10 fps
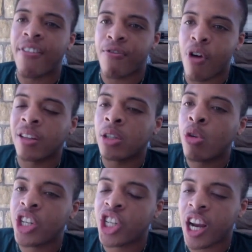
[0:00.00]
front
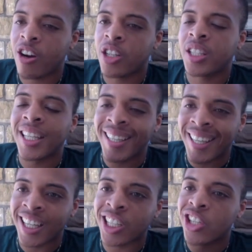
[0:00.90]
loaded shares to get
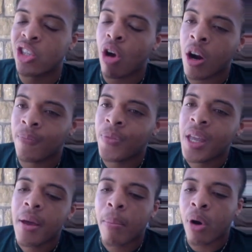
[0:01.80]
a good start,
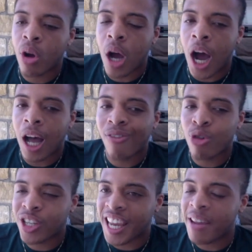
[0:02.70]
but we're
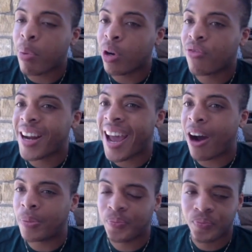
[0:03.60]
staying put for now.
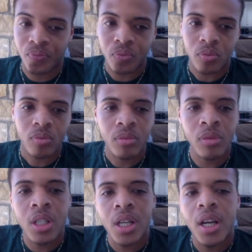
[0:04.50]

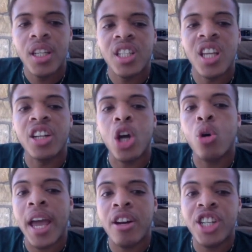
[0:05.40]
SunCoke
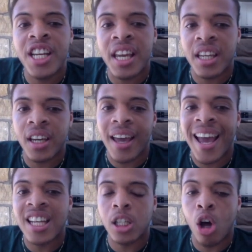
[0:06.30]
Energy Inc.
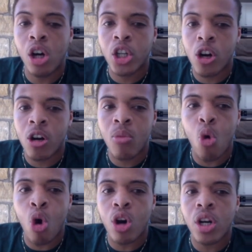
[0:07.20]
has long-term
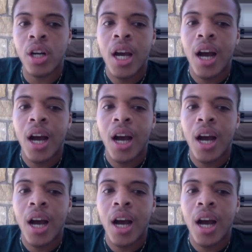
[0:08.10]
or